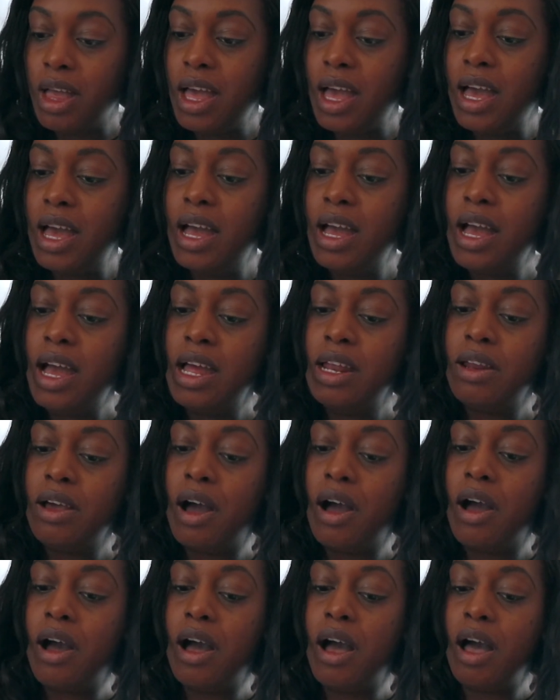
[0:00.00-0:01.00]
And
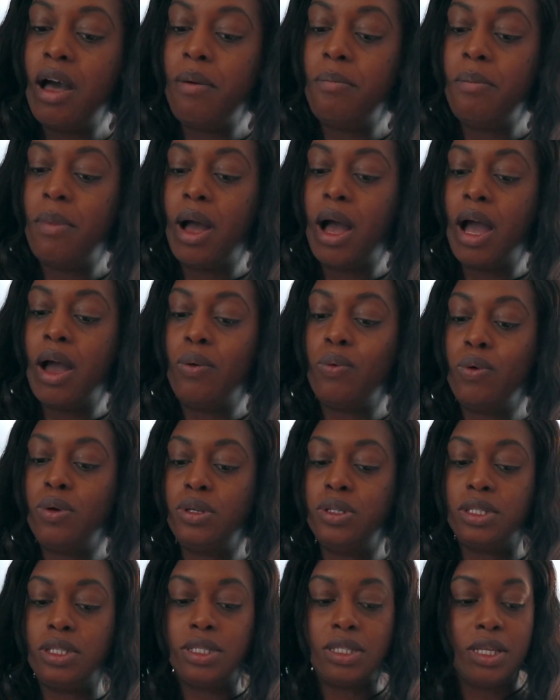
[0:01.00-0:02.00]
I
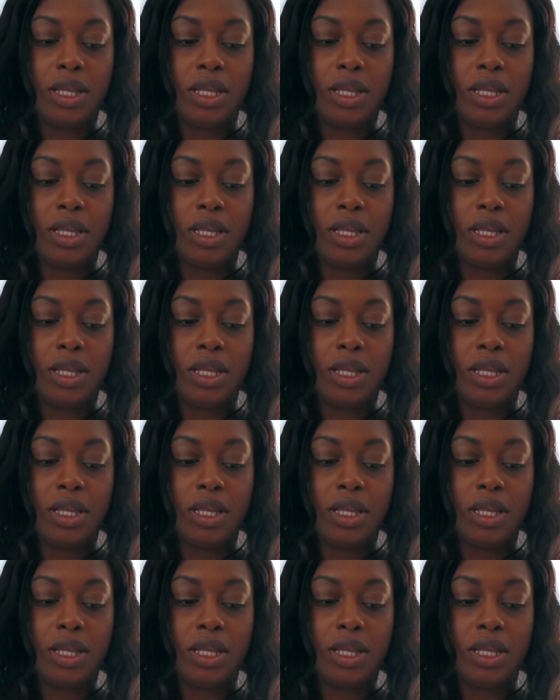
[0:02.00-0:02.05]
was